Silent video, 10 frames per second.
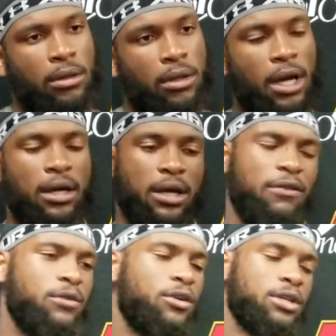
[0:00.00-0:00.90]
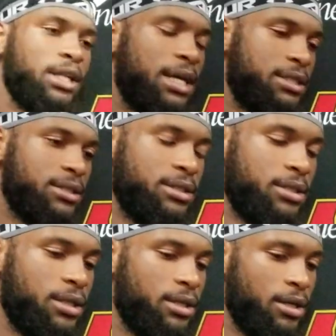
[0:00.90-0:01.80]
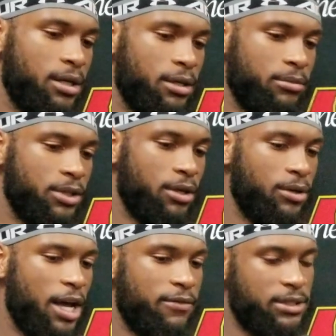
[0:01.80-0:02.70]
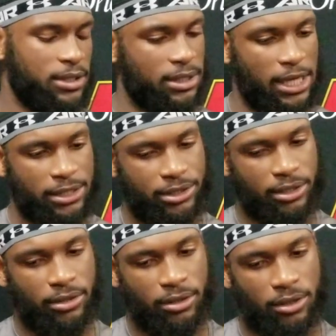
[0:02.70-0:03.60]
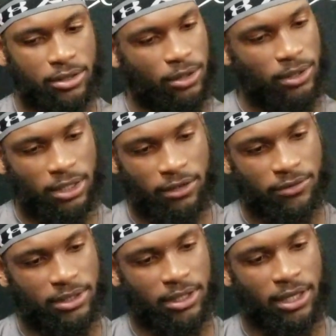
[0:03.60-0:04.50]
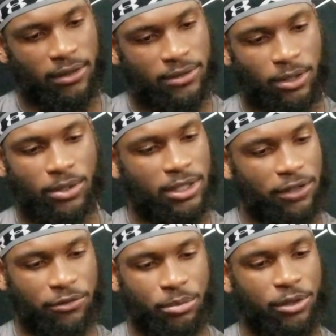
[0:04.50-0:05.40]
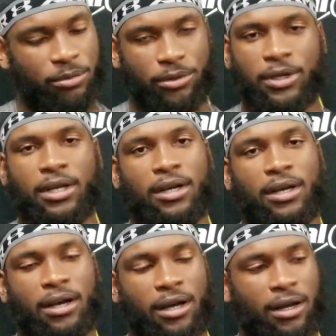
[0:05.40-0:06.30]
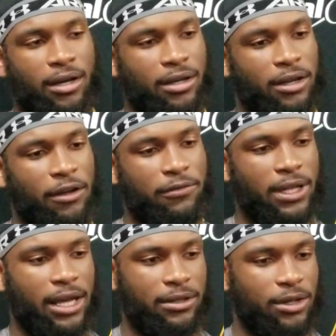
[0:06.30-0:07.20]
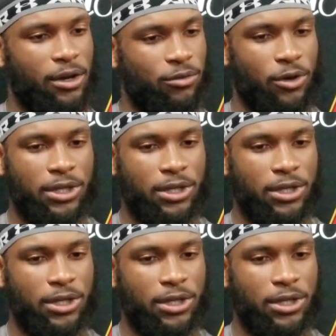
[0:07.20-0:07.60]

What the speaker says: I've grown a lot since then. You know, obviously last year, you know, totally different staff, totally different people. I feel like, you know, I've grown